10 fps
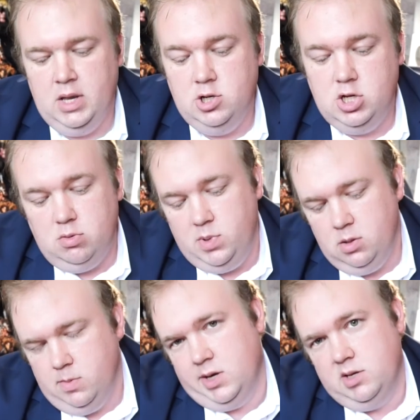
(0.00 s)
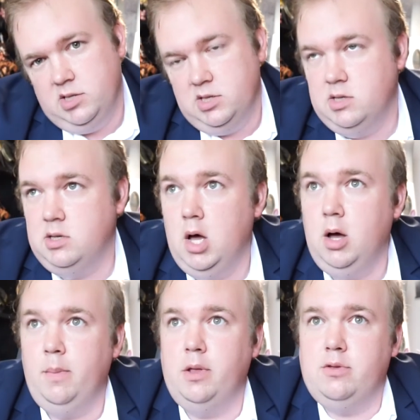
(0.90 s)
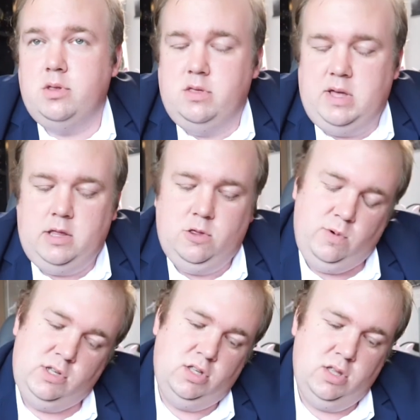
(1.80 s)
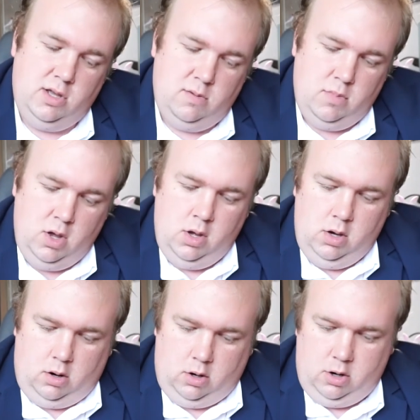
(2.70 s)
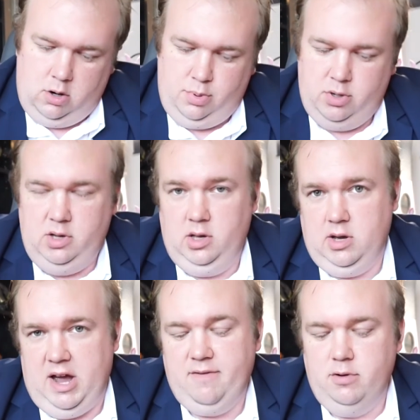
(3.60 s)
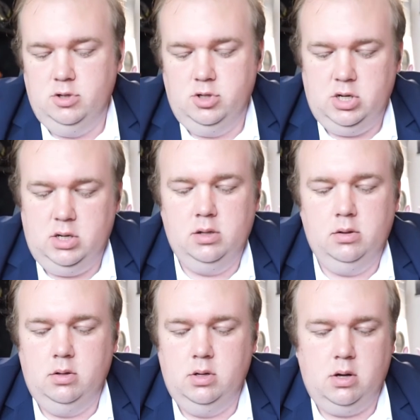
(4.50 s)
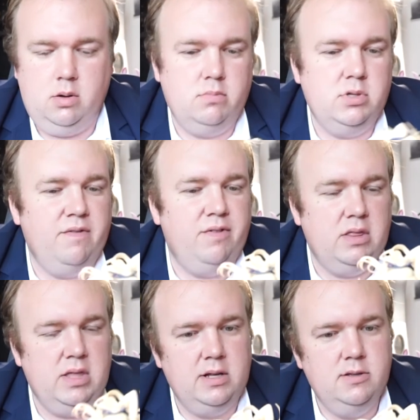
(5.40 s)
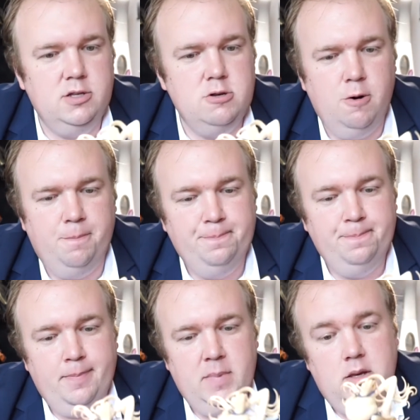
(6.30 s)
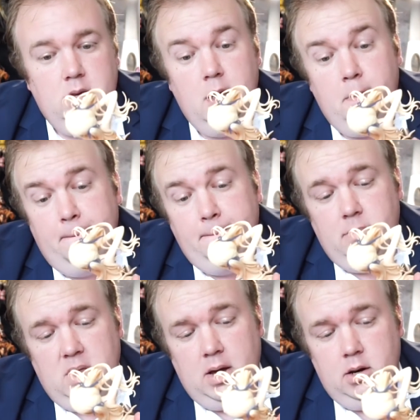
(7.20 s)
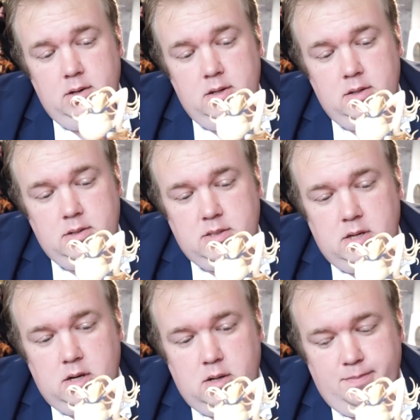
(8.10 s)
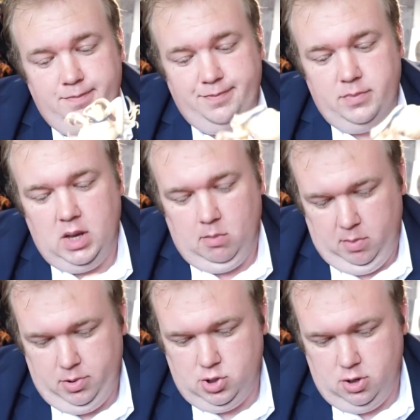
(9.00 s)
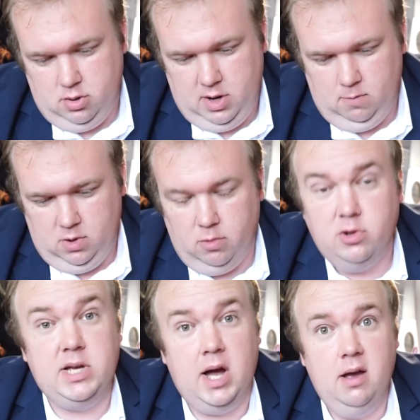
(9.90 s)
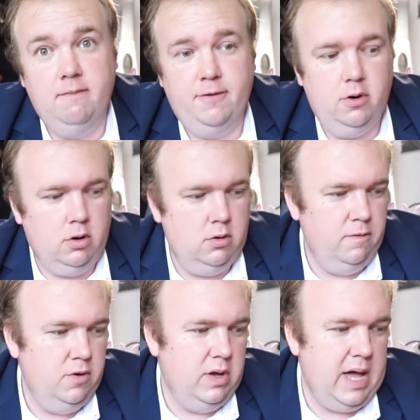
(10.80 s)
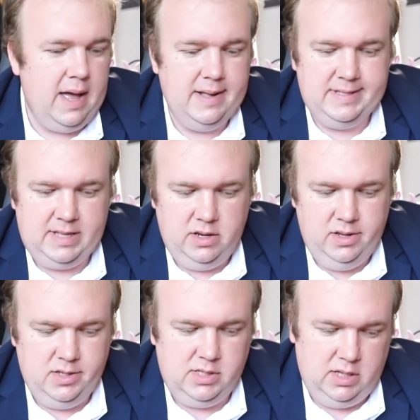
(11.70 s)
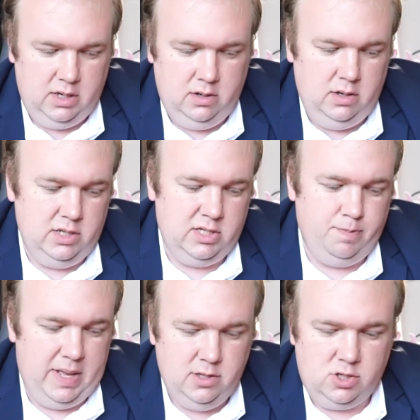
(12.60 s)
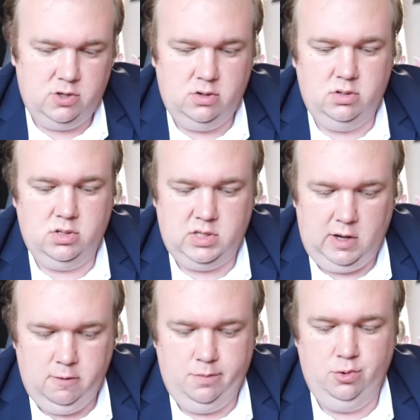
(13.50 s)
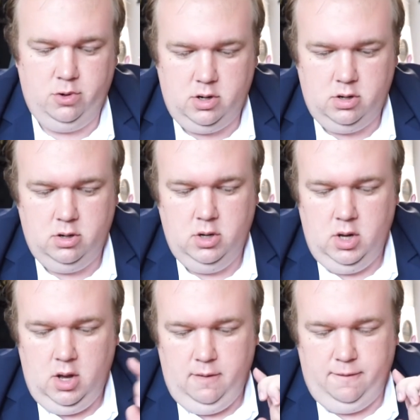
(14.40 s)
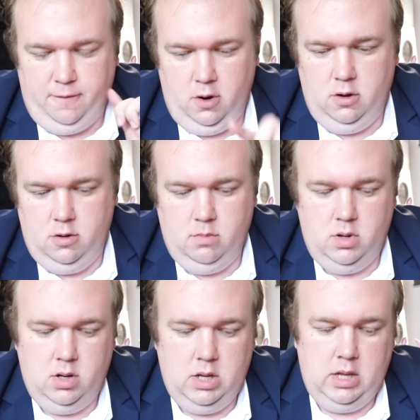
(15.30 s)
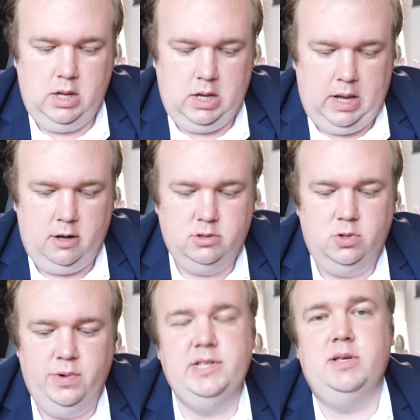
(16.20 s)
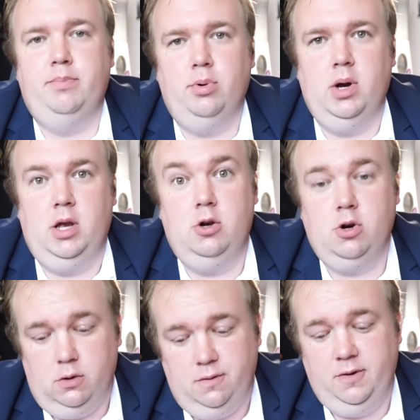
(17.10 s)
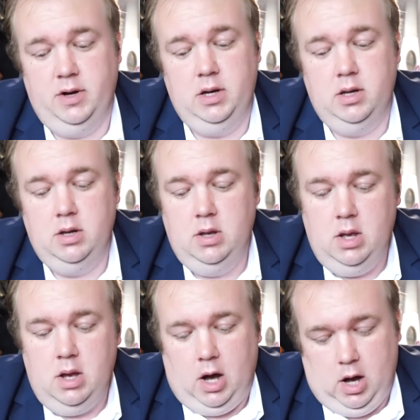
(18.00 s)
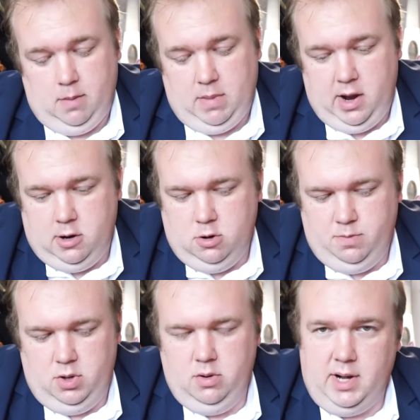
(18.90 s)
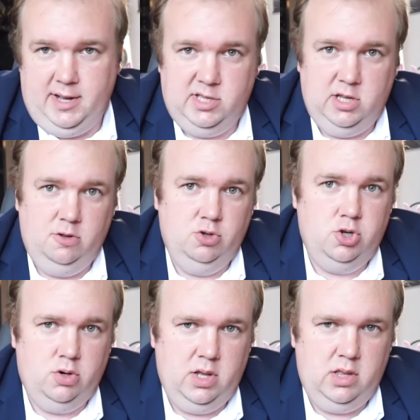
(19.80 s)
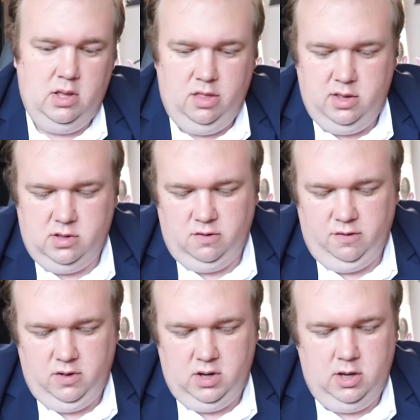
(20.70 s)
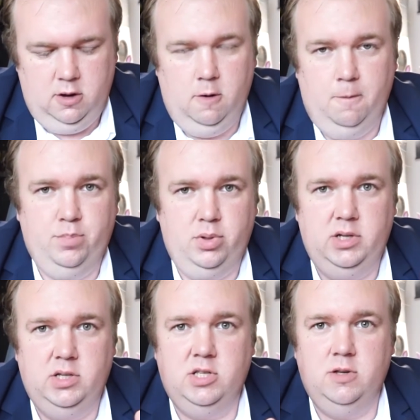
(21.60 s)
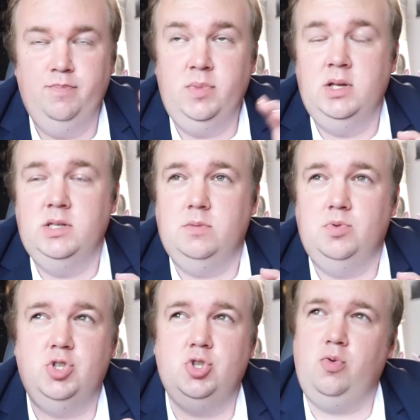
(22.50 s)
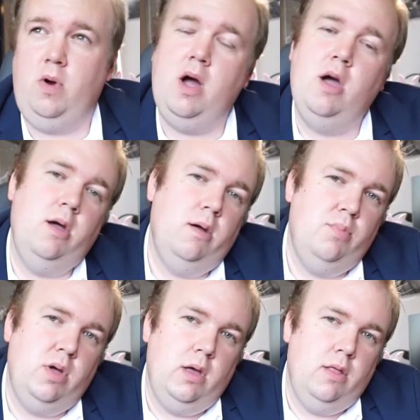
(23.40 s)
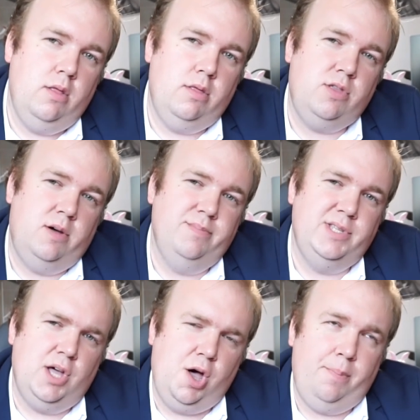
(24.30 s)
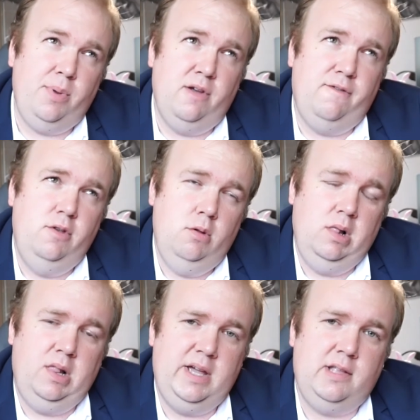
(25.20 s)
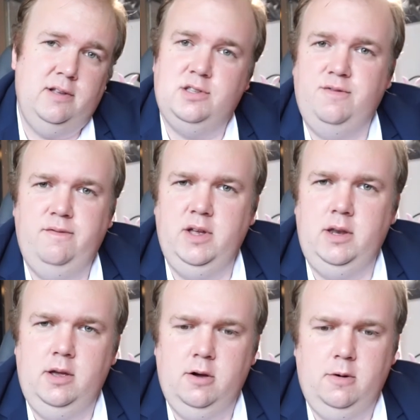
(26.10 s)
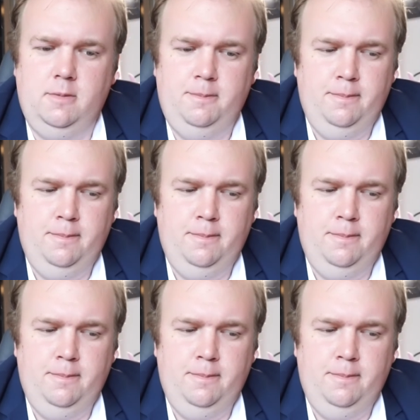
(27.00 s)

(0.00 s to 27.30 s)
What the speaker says: She would be the biggest. Other than that, the rest of them are pretty average and stuff like that. So, yep, that is, I'm going to butcher her name one more time for all of you guys. That is Eriri Spencer Sawamura from How to Raise a Boring Girlfriend. I hope you guys enjoyed this video. Please subscribe, thumbs up if you like this video,